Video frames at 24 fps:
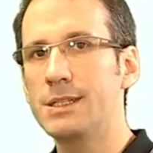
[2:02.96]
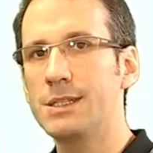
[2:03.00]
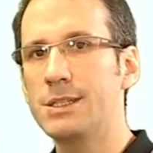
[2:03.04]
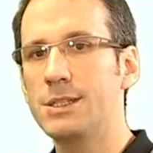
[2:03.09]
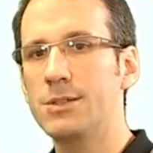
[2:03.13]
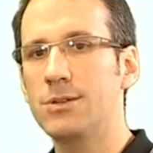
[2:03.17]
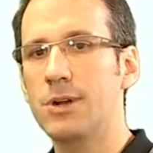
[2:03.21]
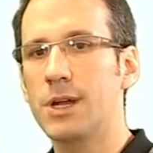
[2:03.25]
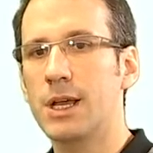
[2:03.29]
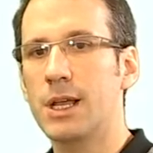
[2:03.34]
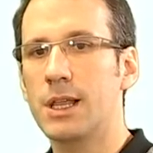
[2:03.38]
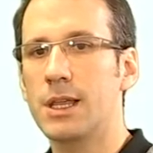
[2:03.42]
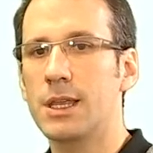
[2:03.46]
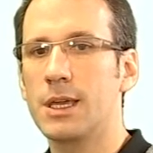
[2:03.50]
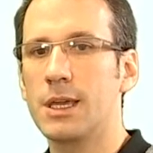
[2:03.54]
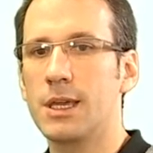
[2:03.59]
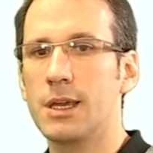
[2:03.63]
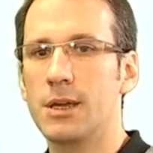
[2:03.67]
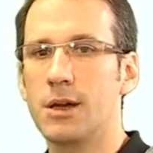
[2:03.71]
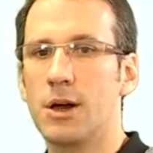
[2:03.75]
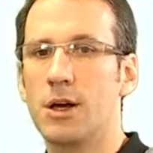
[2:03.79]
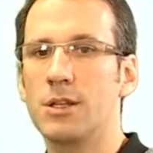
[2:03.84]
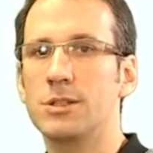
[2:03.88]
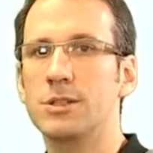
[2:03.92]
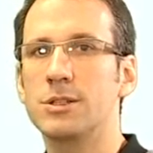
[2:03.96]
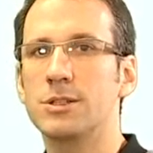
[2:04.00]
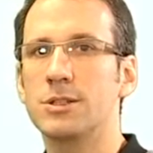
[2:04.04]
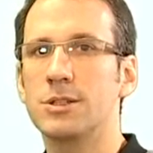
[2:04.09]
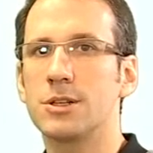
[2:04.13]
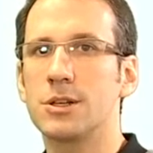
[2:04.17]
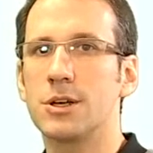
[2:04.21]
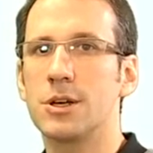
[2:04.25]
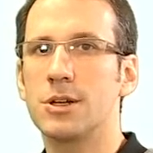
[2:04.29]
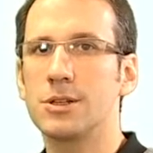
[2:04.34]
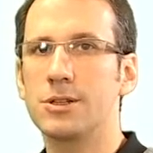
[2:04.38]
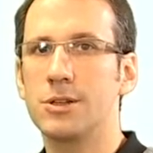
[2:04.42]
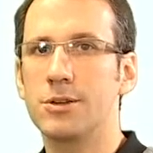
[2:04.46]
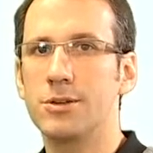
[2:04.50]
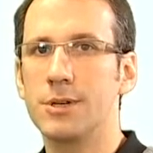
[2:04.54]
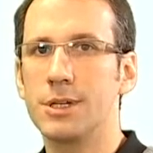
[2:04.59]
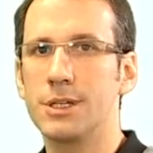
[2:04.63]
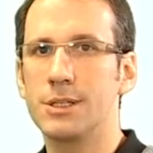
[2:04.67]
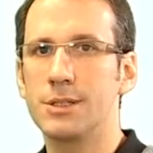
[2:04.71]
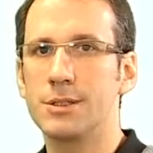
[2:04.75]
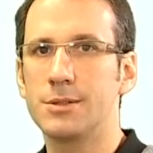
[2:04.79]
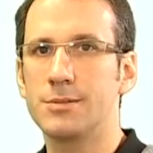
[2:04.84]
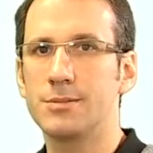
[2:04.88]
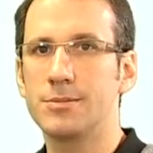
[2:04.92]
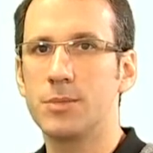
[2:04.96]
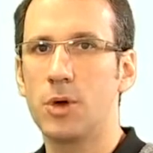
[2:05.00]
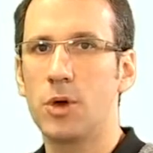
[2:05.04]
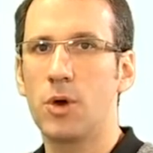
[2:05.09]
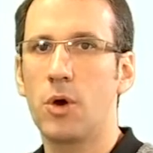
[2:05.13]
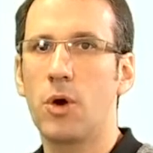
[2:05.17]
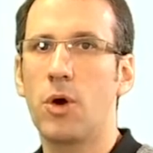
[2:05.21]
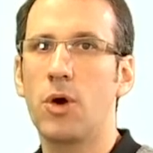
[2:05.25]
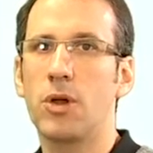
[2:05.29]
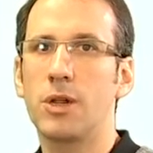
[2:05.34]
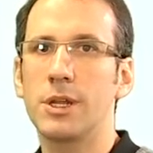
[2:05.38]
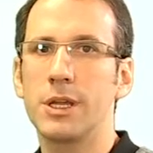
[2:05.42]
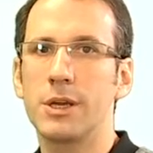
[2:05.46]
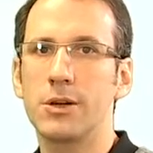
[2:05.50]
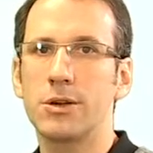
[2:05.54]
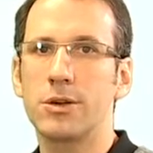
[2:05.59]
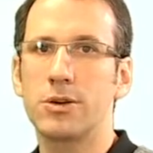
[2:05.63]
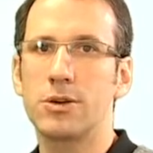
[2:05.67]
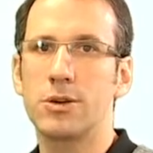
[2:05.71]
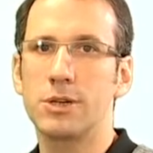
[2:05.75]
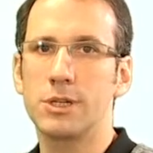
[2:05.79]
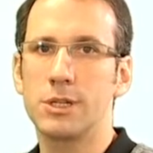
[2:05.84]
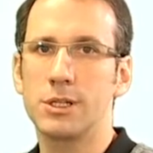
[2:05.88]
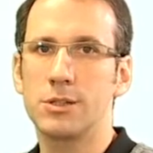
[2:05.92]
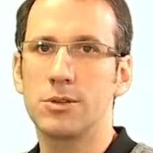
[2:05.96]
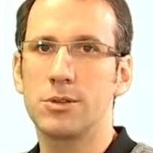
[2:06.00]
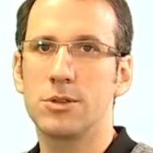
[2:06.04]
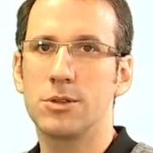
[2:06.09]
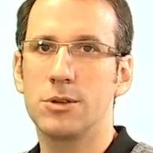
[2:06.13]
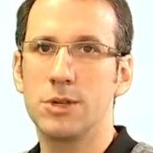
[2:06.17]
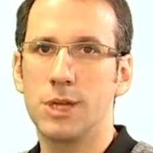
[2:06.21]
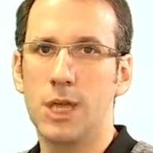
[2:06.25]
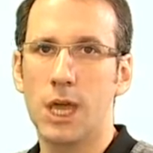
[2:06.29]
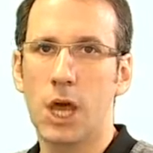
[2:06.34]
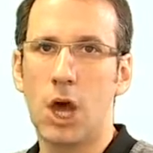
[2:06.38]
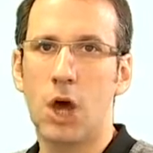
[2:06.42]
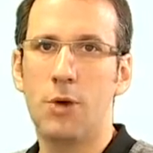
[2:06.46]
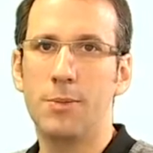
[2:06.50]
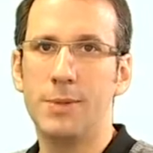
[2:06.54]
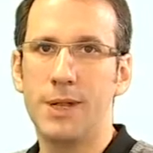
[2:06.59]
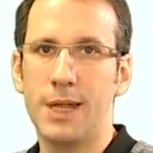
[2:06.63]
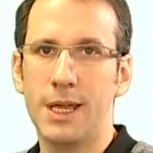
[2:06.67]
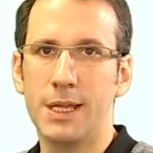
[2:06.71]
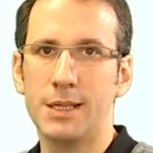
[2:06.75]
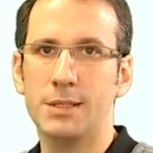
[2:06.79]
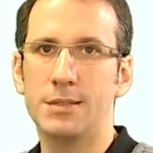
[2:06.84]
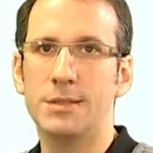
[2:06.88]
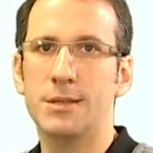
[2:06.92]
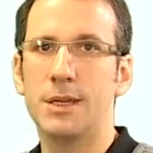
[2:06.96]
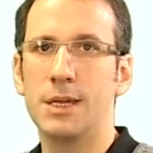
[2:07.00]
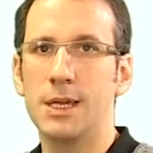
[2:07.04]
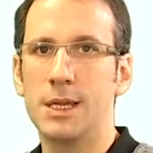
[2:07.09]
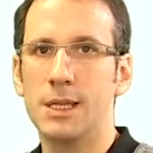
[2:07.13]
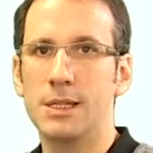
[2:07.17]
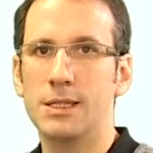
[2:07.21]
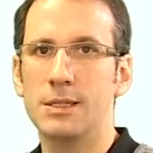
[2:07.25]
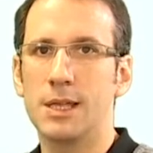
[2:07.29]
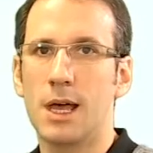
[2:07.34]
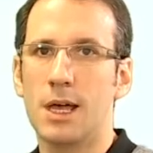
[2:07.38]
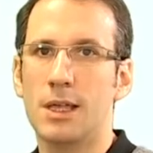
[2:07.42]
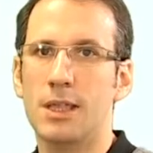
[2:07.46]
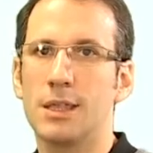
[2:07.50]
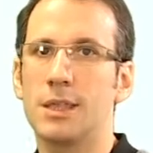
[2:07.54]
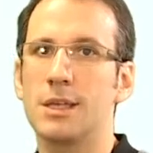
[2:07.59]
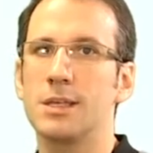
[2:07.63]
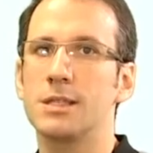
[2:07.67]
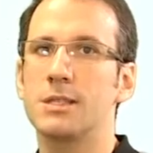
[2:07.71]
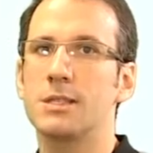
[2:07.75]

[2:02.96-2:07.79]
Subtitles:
directly on the secondaries, only according to the updates inside this